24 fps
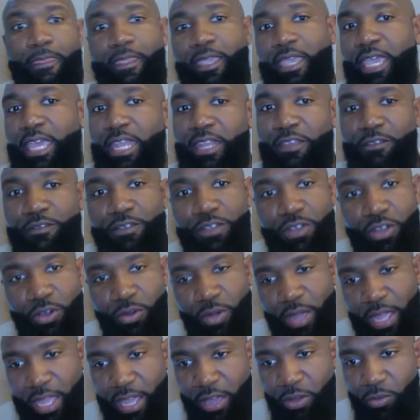And if you
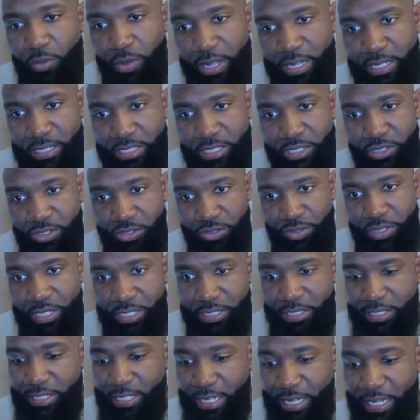don't have ways to
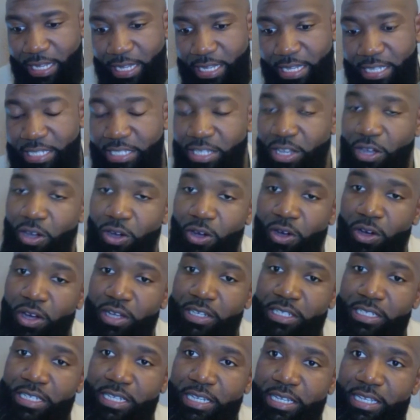address that, it's
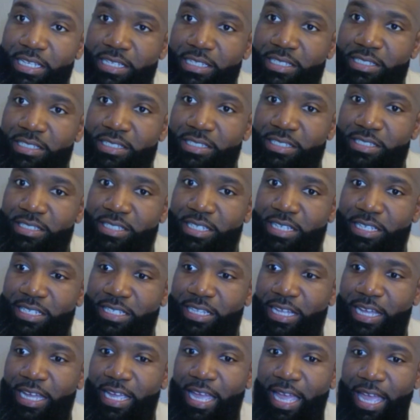harder then to say
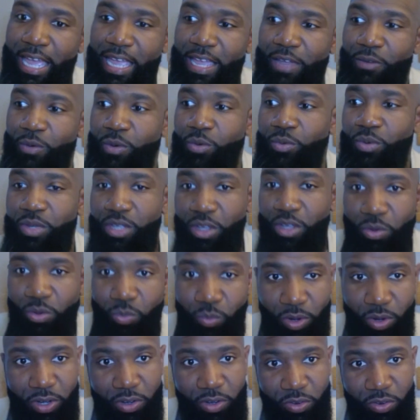like, hey, well, we're going to
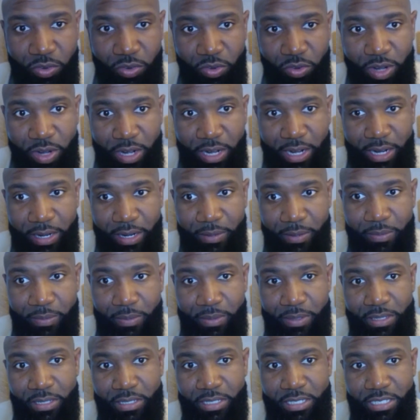work on crime,
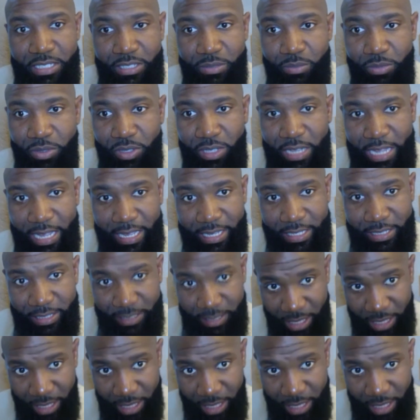because it's more like a